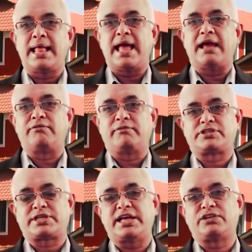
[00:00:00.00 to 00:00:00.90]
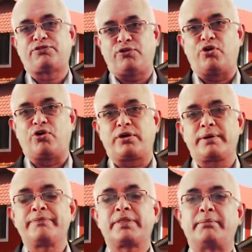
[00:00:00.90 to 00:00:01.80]
and stage
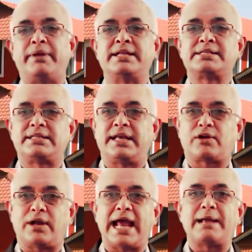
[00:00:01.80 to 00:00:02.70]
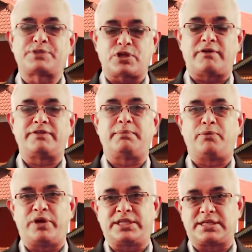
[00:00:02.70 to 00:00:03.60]
4 means the collapse of the
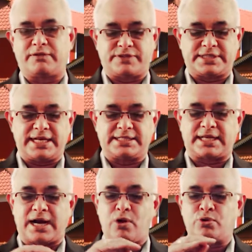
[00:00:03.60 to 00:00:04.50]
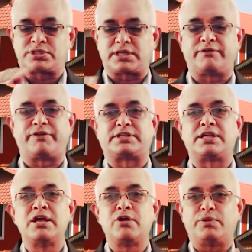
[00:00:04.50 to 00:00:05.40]
bony surface, that is the round
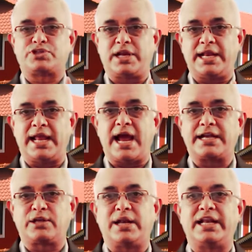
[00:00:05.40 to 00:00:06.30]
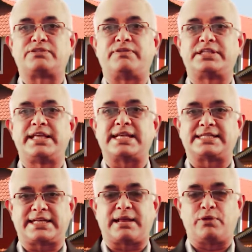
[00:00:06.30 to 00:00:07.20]
surface which really articulates with the
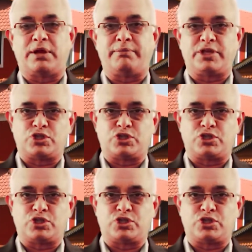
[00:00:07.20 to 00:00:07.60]
acetabulum,